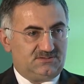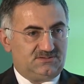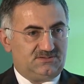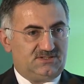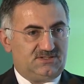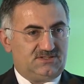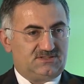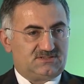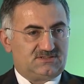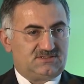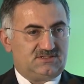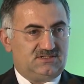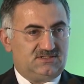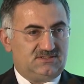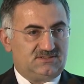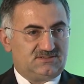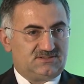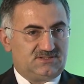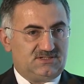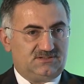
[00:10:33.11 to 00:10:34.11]
These
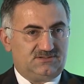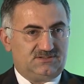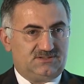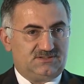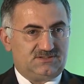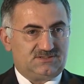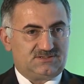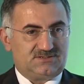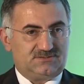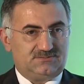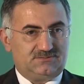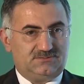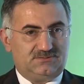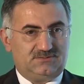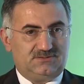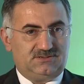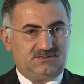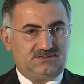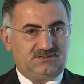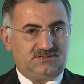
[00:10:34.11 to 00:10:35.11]
centers
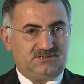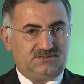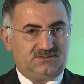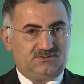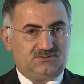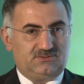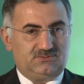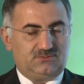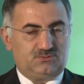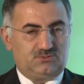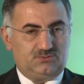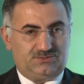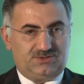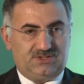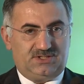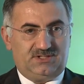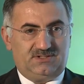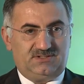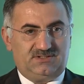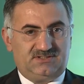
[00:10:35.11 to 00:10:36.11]

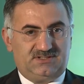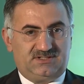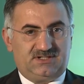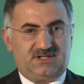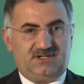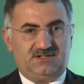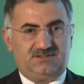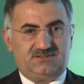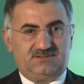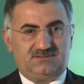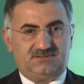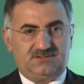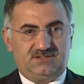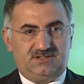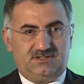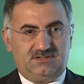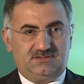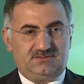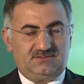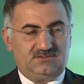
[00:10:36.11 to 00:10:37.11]
today created
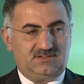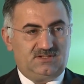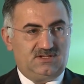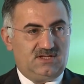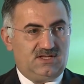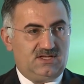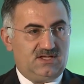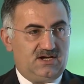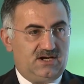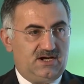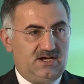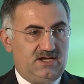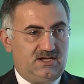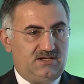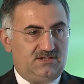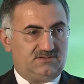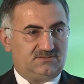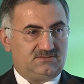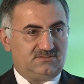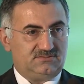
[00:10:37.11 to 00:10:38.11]
in
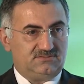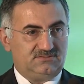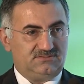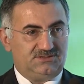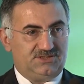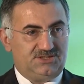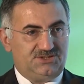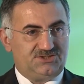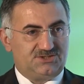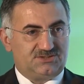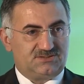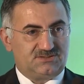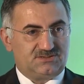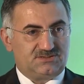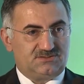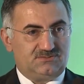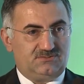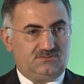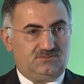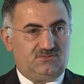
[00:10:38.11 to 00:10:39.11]
8
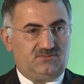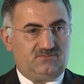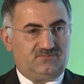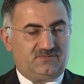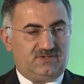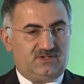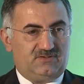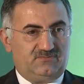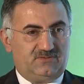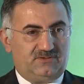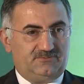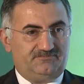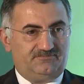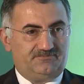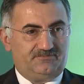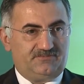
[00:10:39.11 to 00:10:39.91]
regions of our